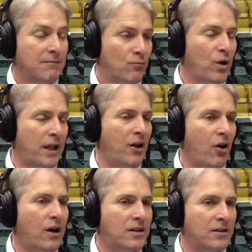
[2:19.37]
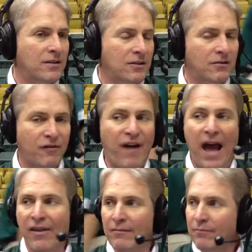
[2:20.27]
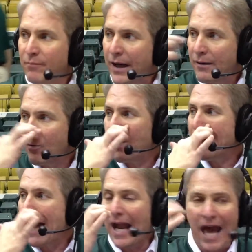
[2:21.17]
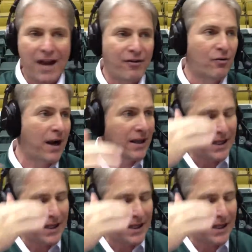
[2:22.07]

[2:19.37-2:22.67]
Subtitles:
really hard to fathom, but we got out of it right at